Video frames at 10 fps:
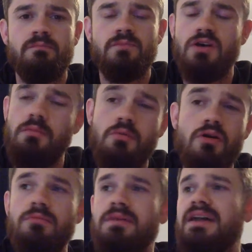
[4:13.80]
Come
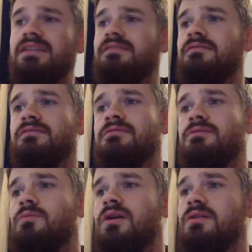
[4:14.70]
on, man.
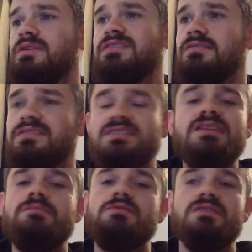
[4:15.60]
Why are we so
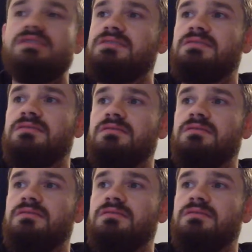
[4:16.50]
asleep to this?